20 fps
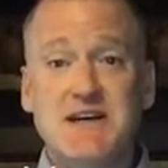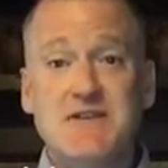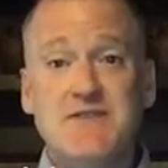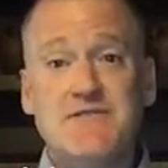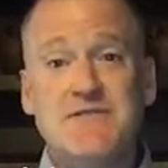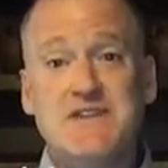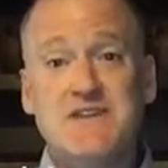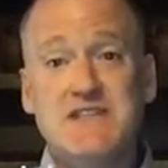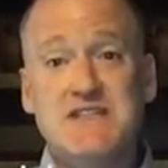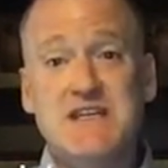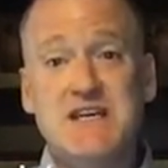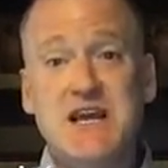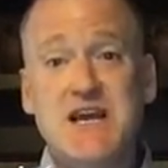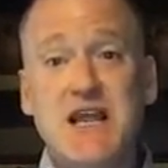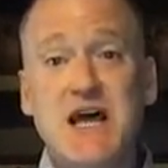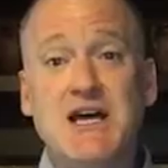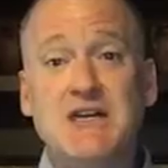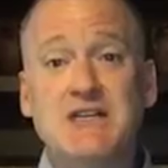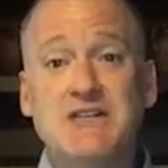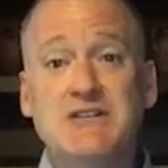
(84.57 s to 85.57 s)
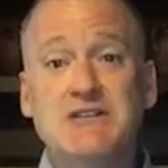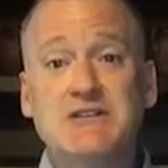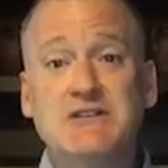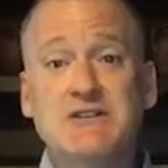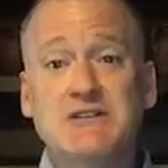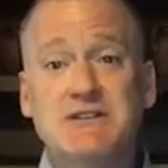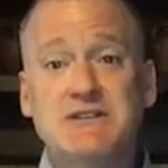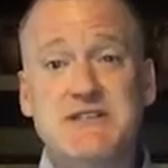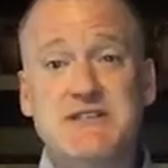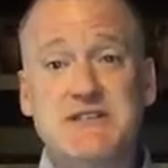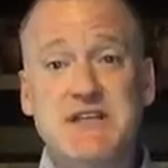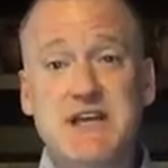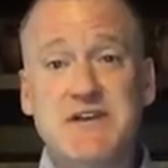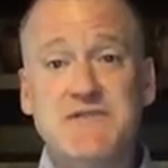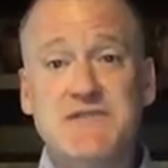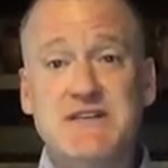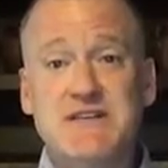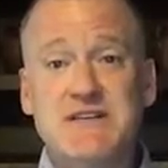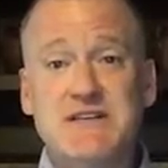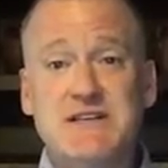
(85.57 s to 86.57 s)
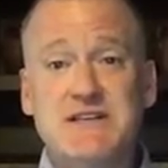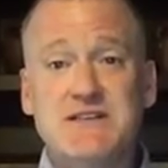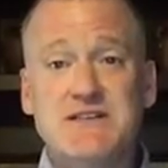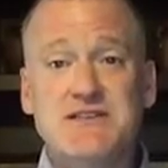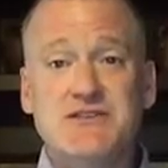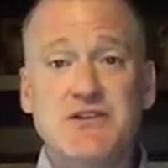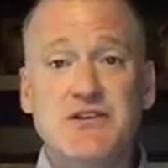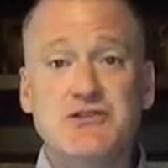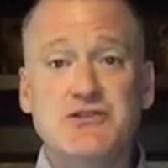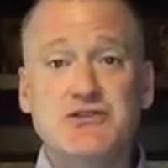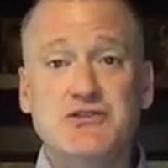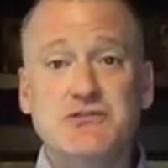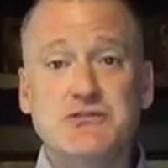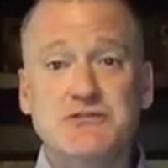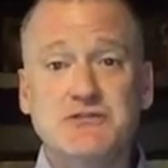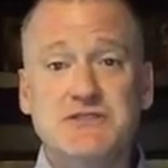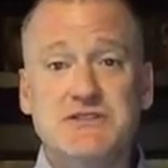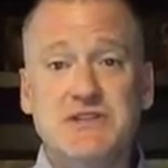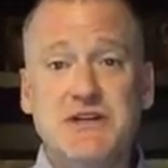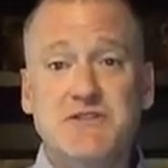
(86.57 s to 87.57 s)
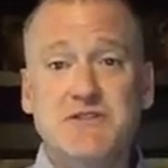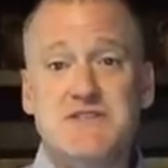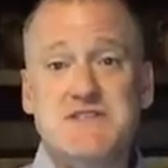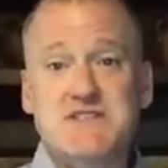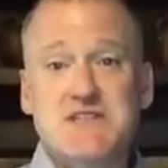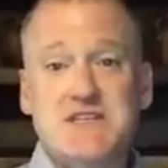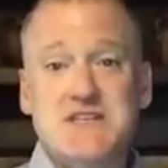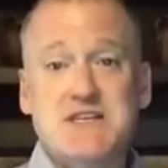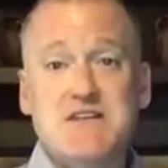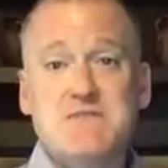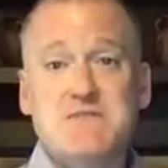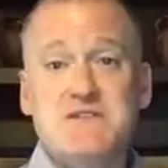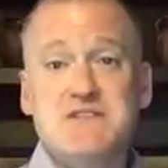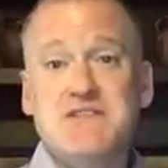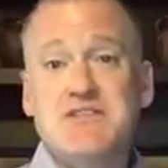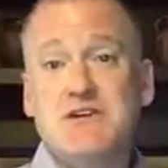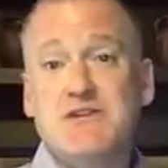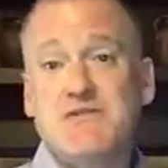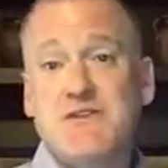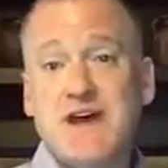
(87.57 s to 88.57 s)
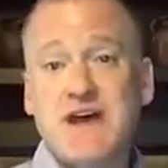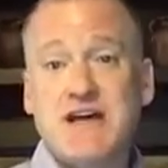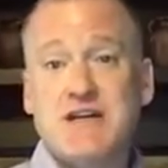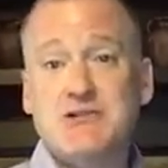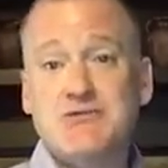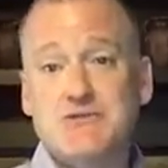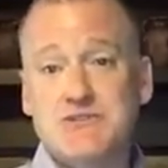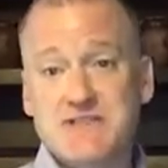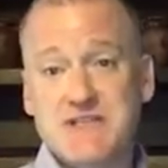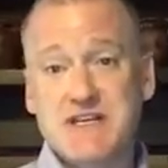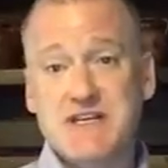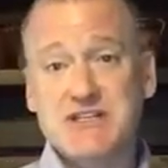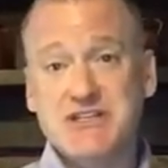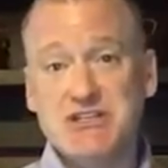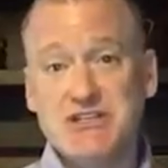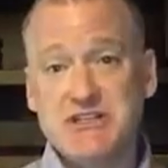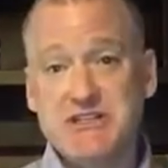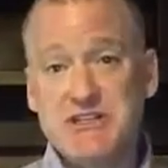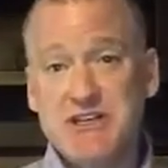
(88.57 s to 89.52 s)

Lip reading: physiological, safety, social, self-esteem, and self-actualization.